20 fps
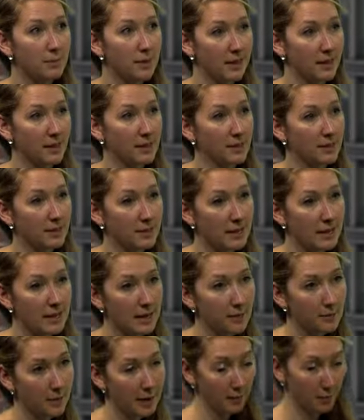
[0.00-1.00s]
because
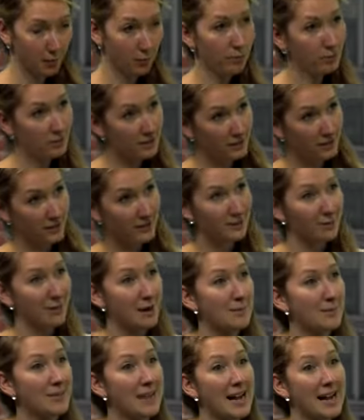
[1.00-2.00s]
the paper also
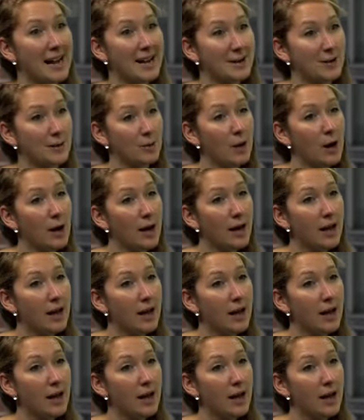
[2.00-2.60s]
describes how